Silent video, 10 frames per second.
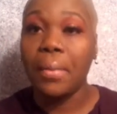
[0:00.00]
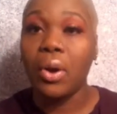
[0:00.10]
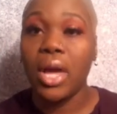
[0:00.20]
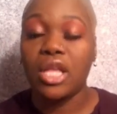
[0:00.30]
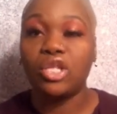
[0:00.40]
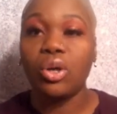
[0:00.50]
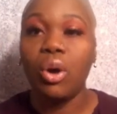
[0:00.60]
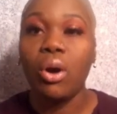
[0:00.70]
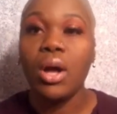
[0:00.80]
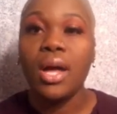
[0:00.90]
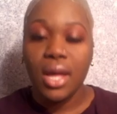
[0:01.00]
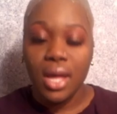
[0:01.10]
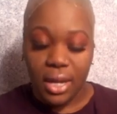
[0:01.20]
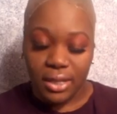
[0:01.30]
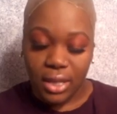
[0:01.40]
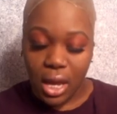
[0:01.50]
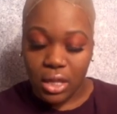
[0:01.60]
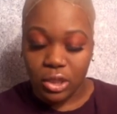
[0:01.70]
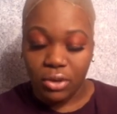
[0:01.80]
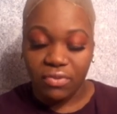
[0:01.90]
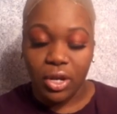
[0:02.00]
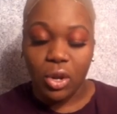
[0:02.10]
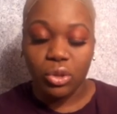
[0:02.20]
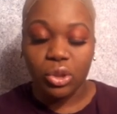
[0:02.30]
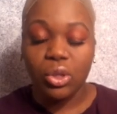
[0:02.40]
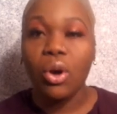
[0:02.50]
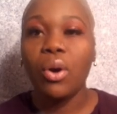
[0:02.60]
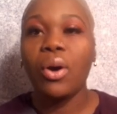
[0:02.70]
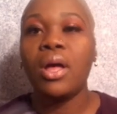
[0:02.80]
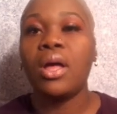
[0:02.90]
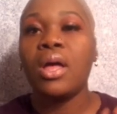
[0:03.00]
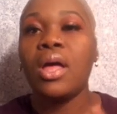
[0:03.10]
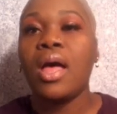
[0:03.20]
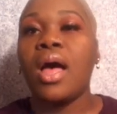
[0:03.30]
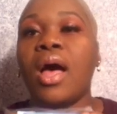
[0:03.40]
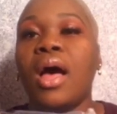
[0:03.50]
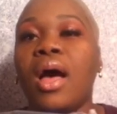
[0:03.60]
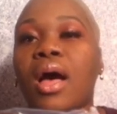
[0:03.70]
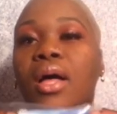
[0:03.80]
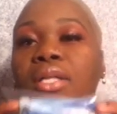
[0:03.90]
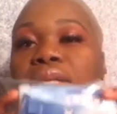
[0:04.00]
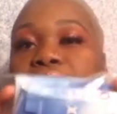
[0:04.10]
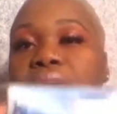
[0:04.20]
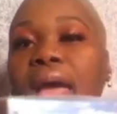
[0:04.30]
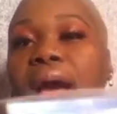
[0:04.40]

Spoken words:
Okay, so let's get into the video. So today